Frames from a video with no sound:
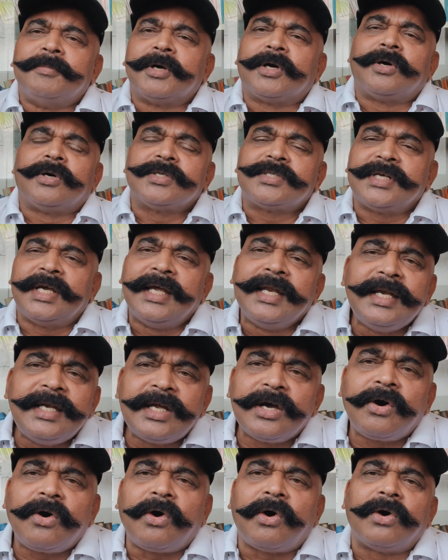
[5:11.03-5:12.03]
because
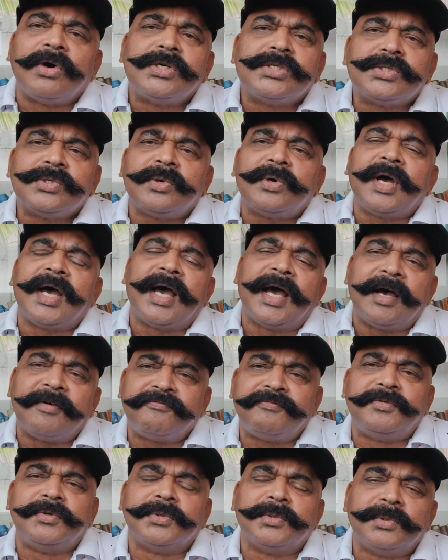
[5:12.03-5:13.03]
India also
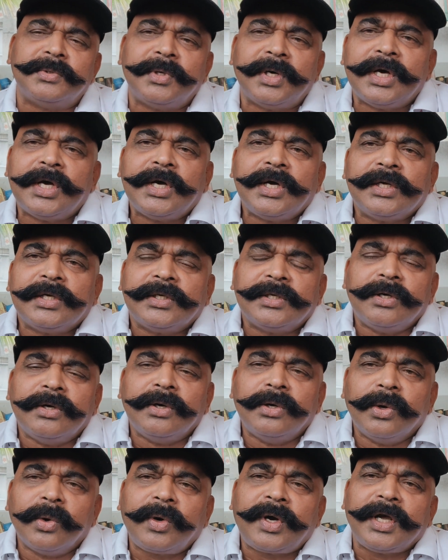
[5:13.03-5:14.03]
have to
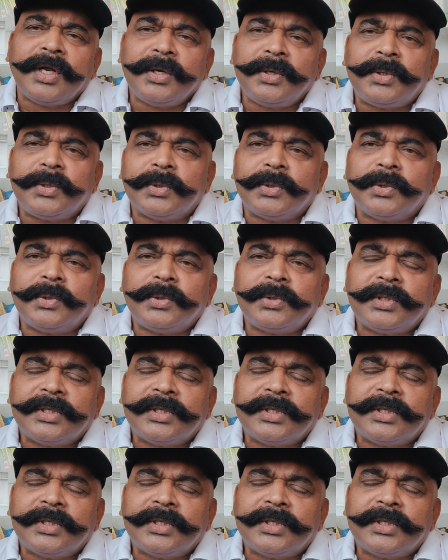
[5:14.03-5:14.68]
look into